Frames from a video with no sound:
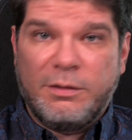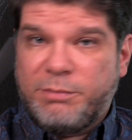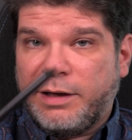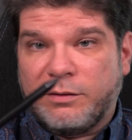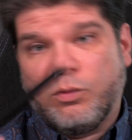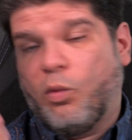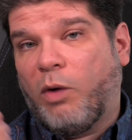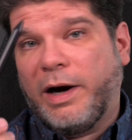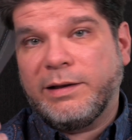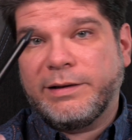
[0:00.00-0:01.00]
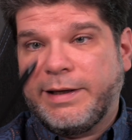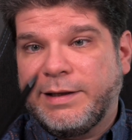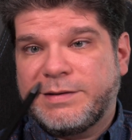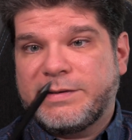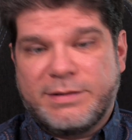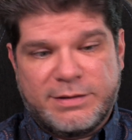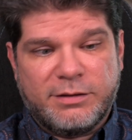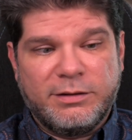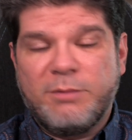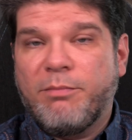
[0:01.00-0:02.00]
The pen, while it's
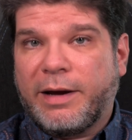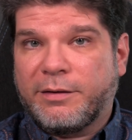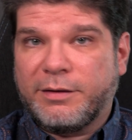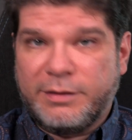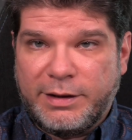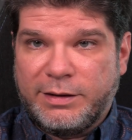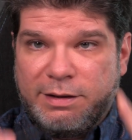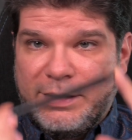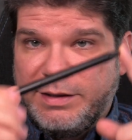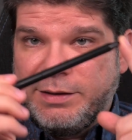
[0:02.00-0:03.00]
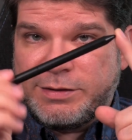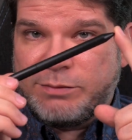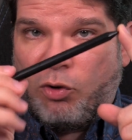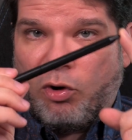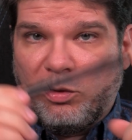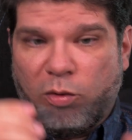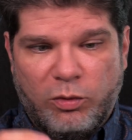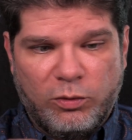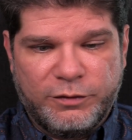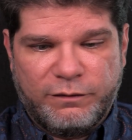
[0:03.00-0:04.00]
certainly better than the small
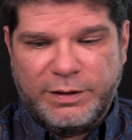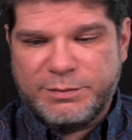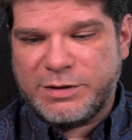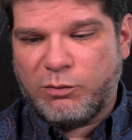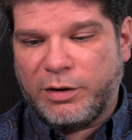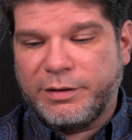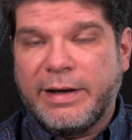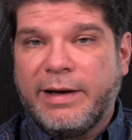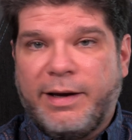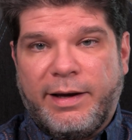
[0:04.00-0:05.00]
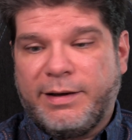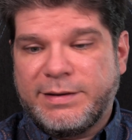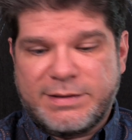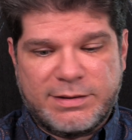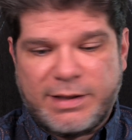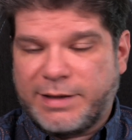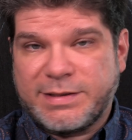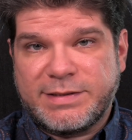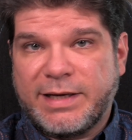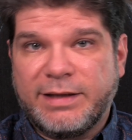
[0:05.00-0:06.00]
old flimsy one, it's, as
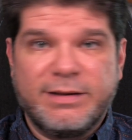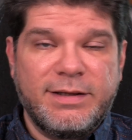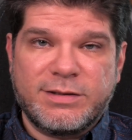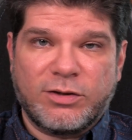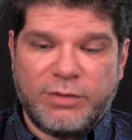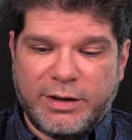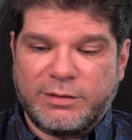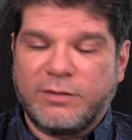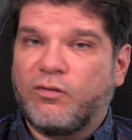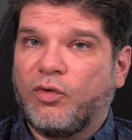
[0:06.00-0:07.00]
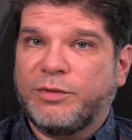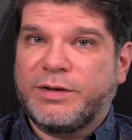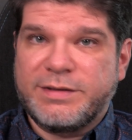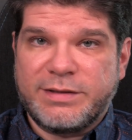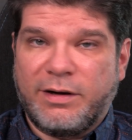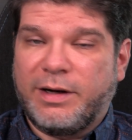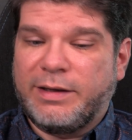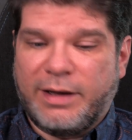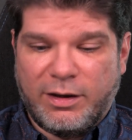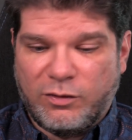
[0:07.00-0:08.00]
I said, disconnected from the design
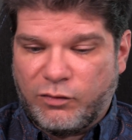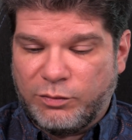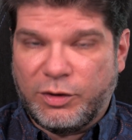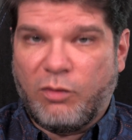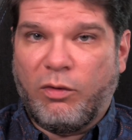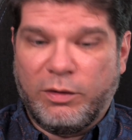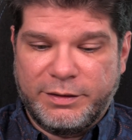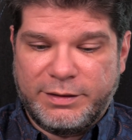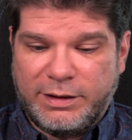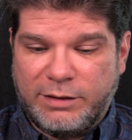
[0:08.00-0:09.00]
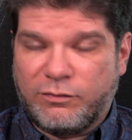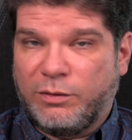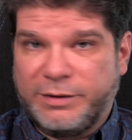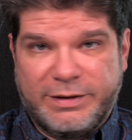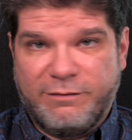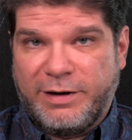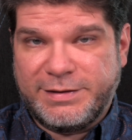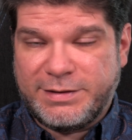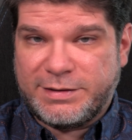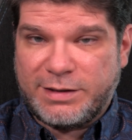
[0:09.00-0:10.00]
and from the quality, from the
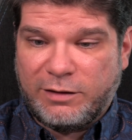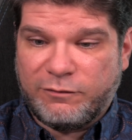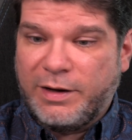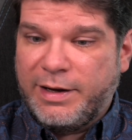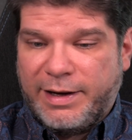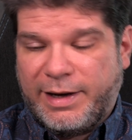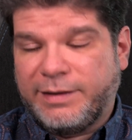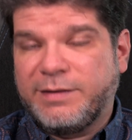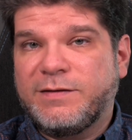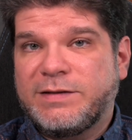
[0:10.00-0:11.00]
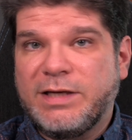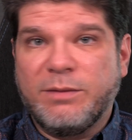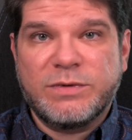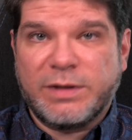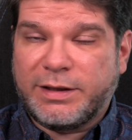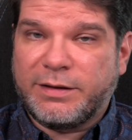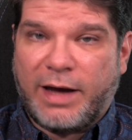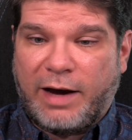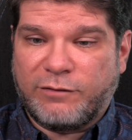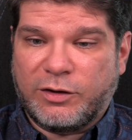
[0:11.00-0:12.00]
device itself, and it seems like an
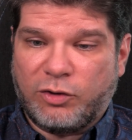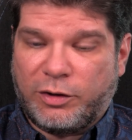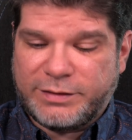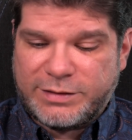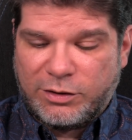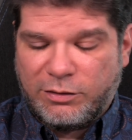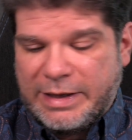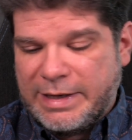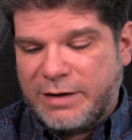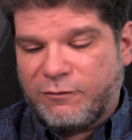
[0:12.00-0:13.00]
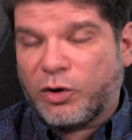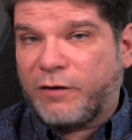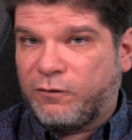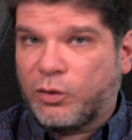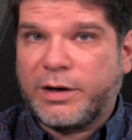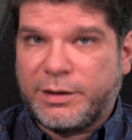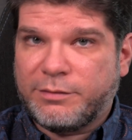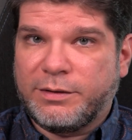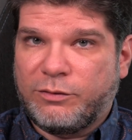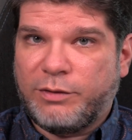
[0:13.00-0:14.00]
afterthought. So for a
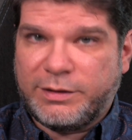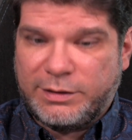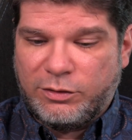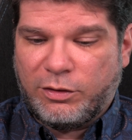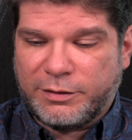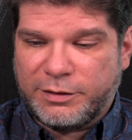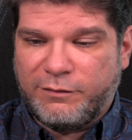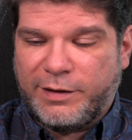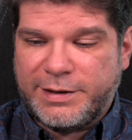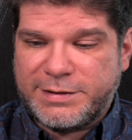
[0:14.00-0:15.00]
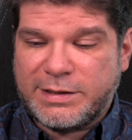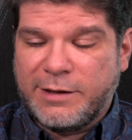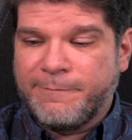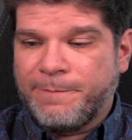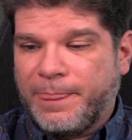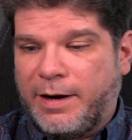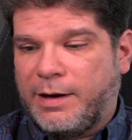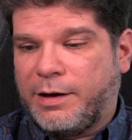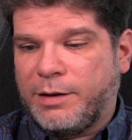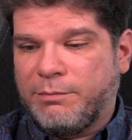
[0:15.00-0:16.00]
$420 device,
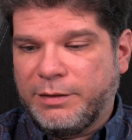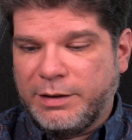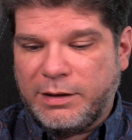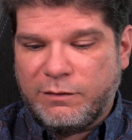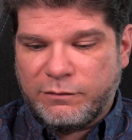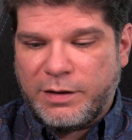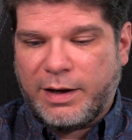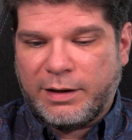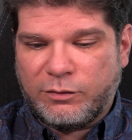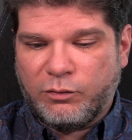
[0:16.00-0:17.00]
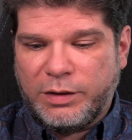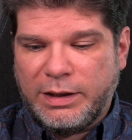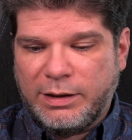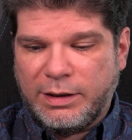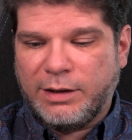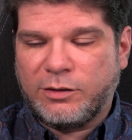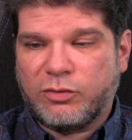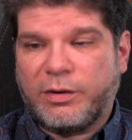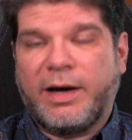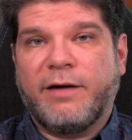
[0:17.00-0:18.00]
I believe that we need
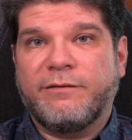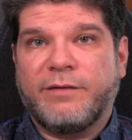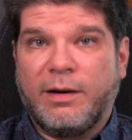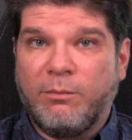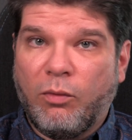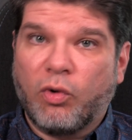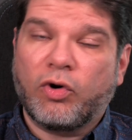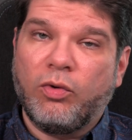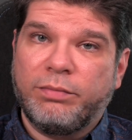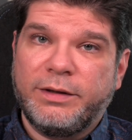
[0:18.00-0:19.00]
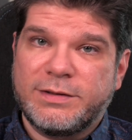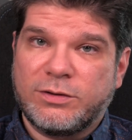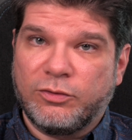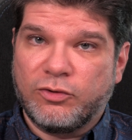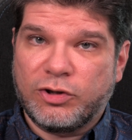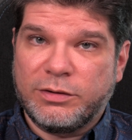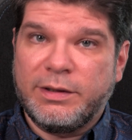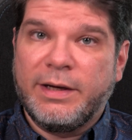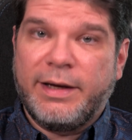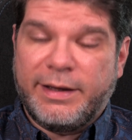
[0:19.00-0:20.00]
to have a more complete solution
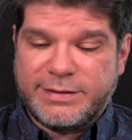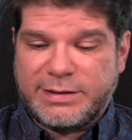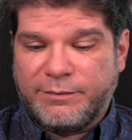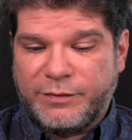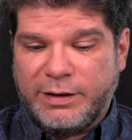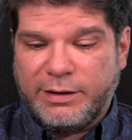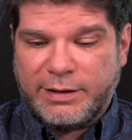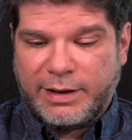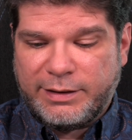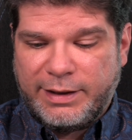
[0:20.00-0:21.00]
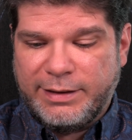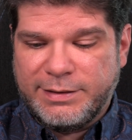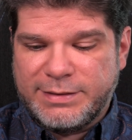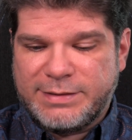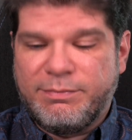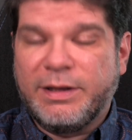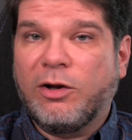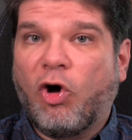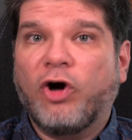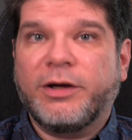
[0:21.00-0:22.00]
and something that is
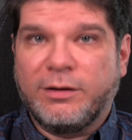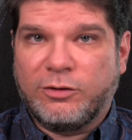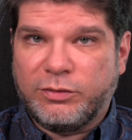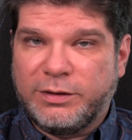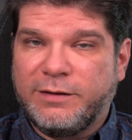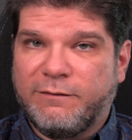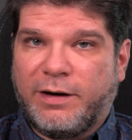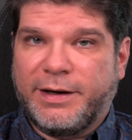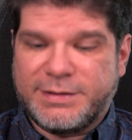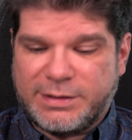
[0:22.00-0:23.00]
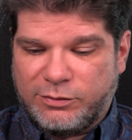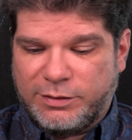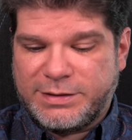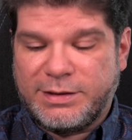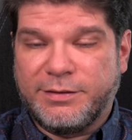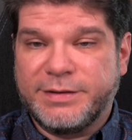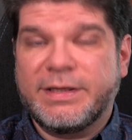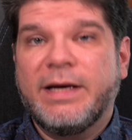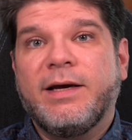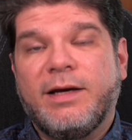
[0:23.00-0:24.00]
belonging to the device and to the series
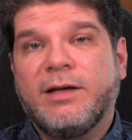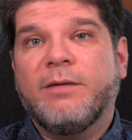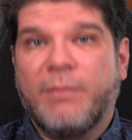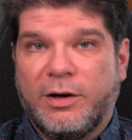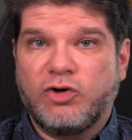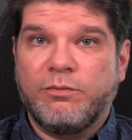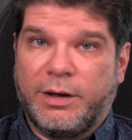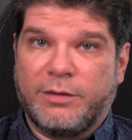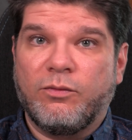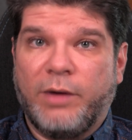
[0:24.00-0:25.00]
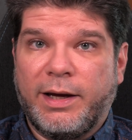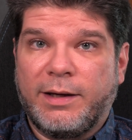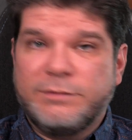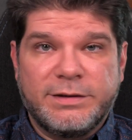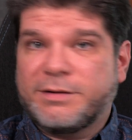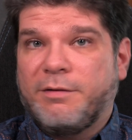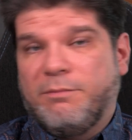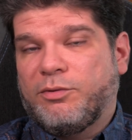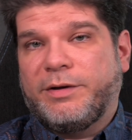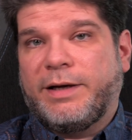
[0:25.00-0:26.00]
in a much better way. The screen
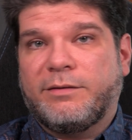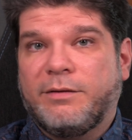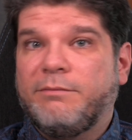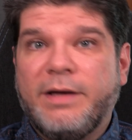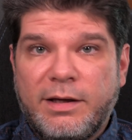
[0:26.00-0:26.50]
protector.